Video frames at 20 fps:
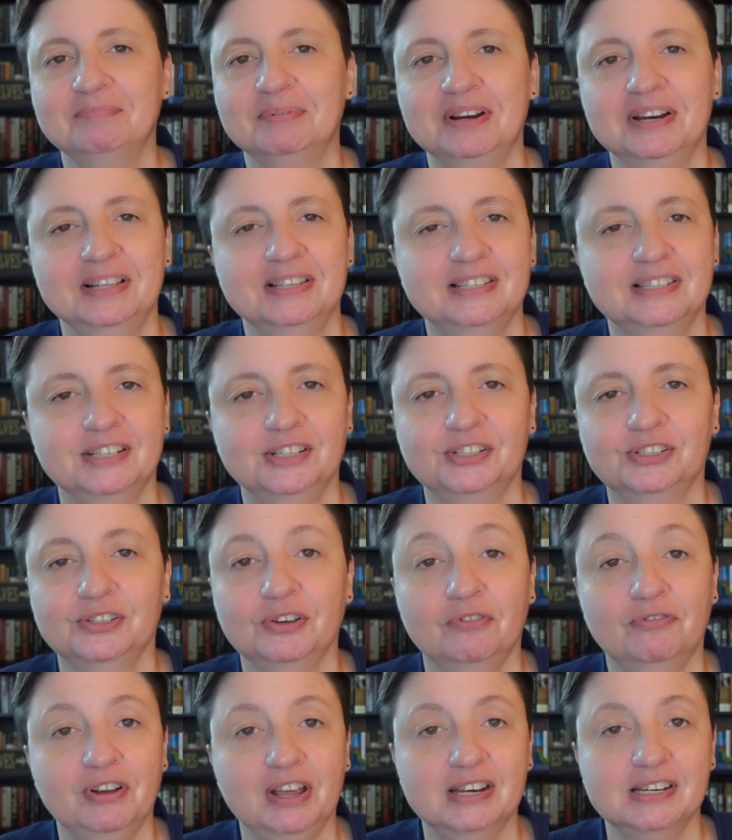but it's just
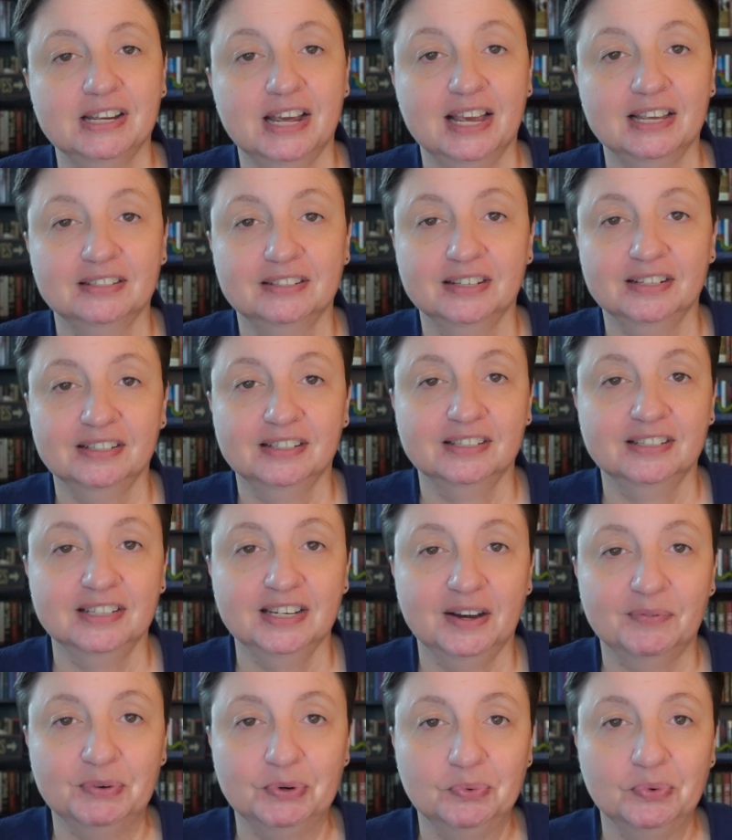so fantastic to see
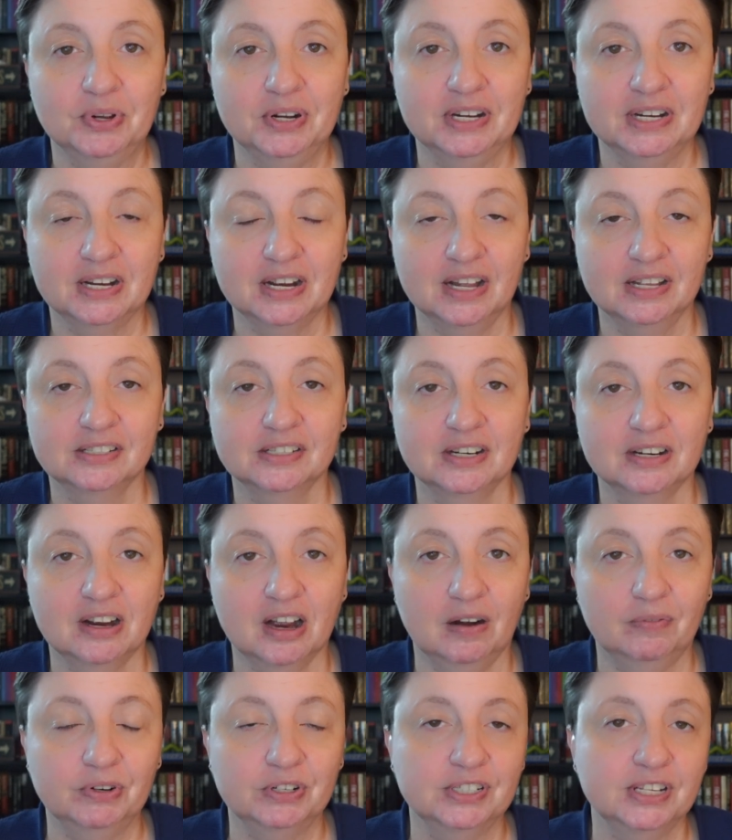everyone in constant
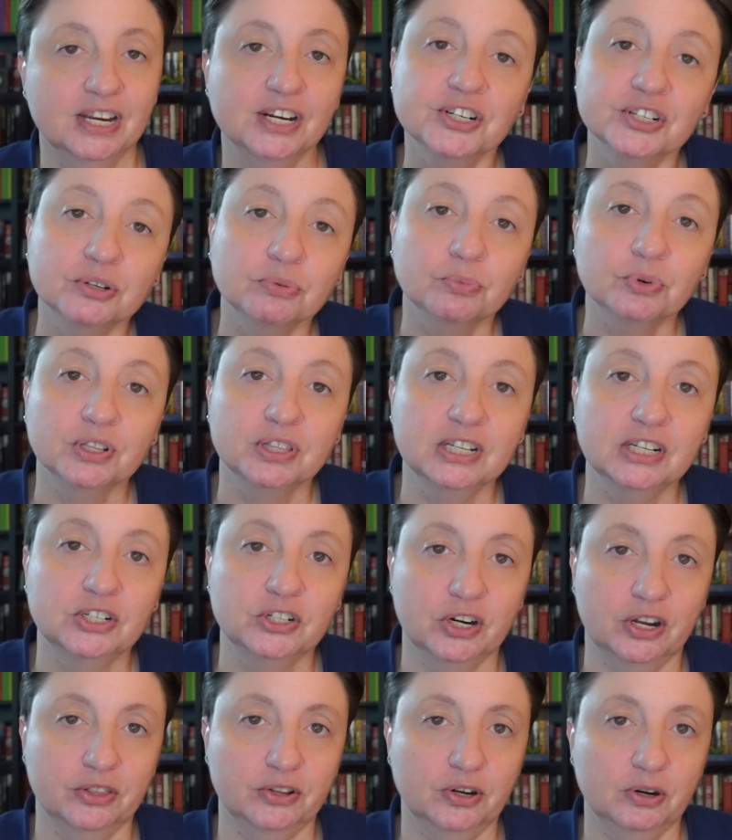conversation with each
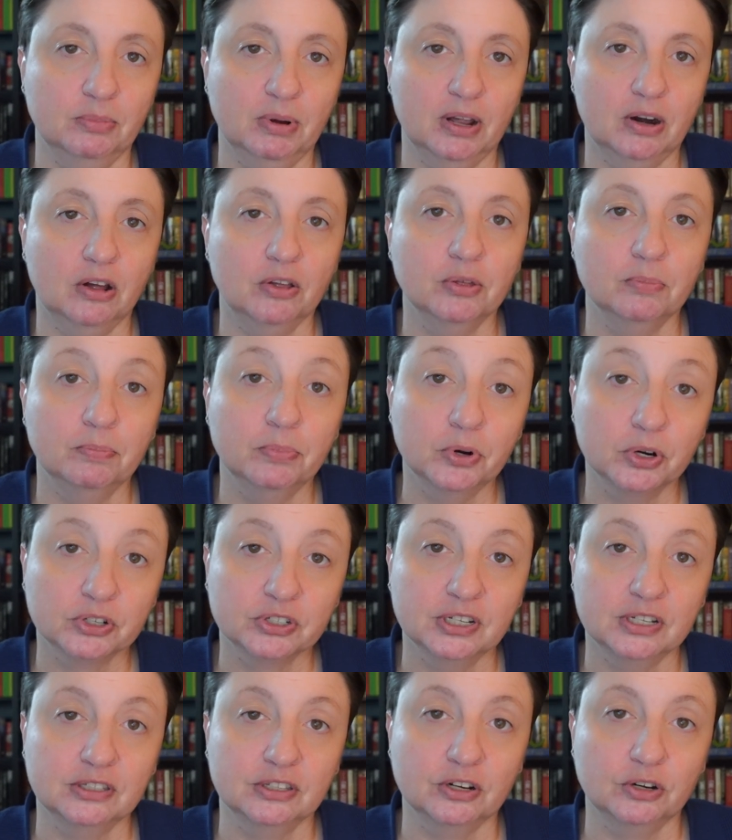other about all the books
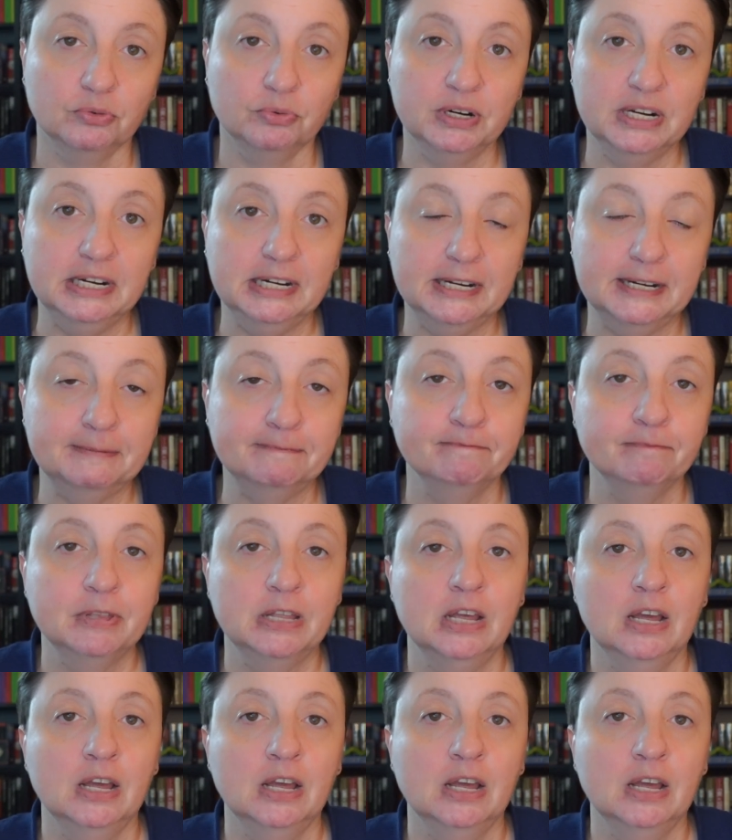that they're reading.